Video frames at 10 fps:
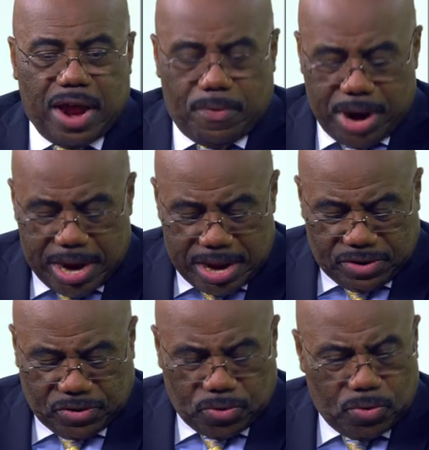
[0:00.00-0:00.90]
ran
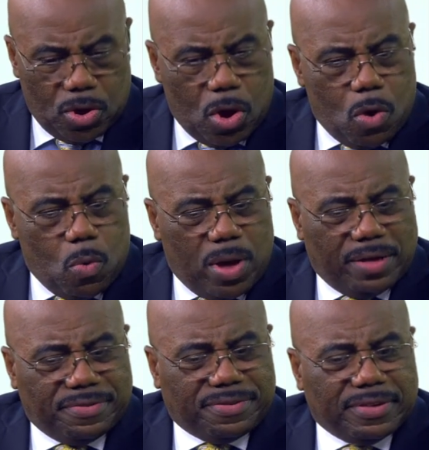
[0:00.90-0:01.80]
into
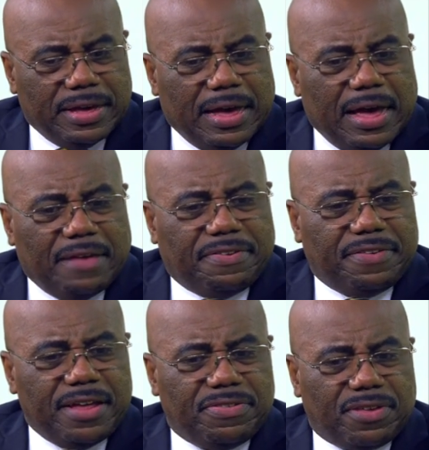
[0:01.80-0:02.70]
was a
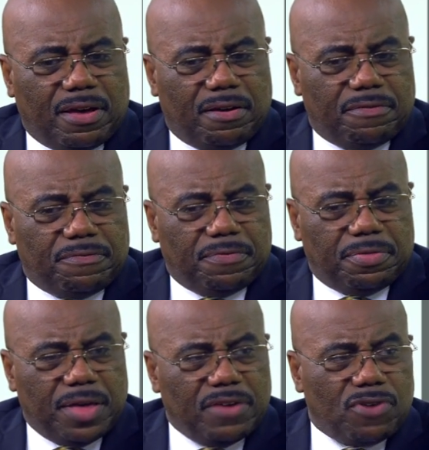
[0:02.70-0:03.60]
sense of
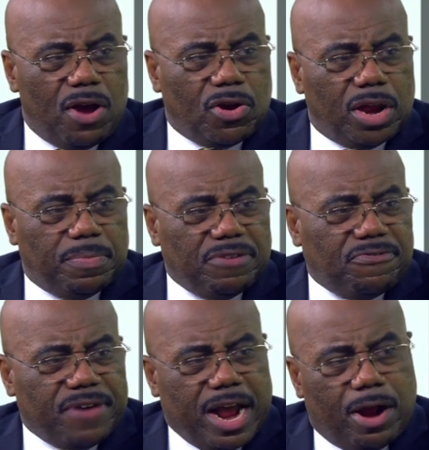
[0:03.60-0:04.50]
things aren't going to be
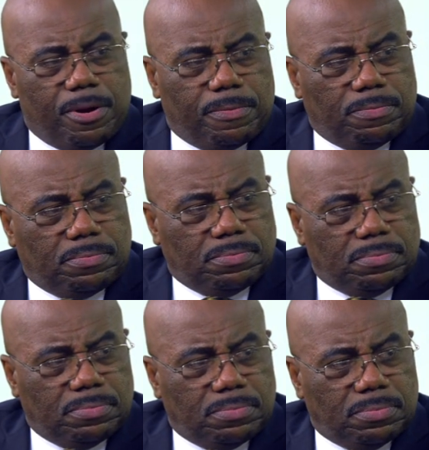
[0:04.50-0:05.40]
fair.
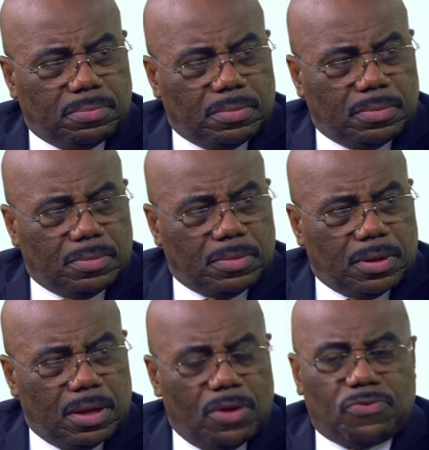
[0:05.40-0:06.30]

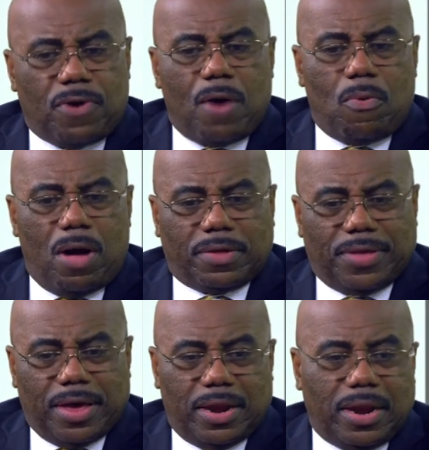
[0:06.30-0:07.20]
So I walked
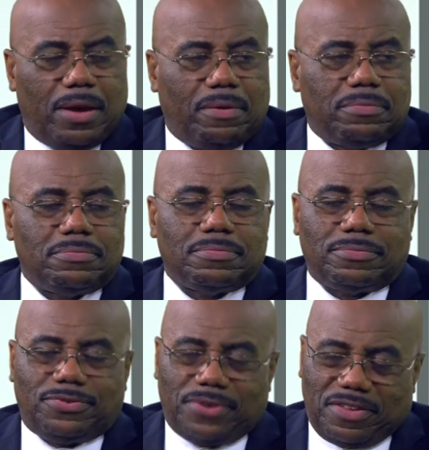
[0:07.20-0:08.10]
in. Now,
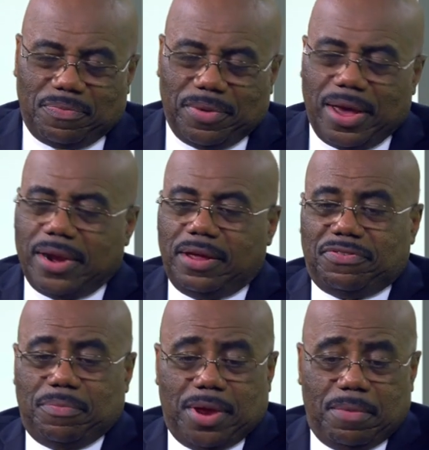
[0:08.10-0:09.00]
trust me, I did
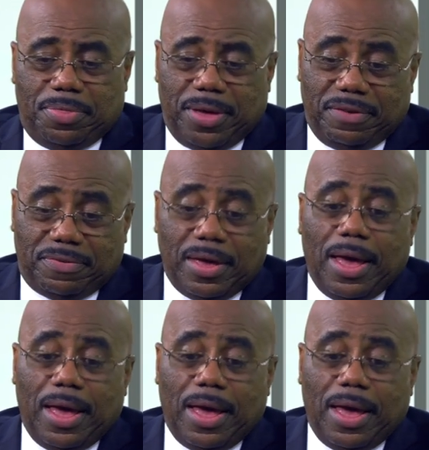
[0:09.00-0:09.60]
some dumb things.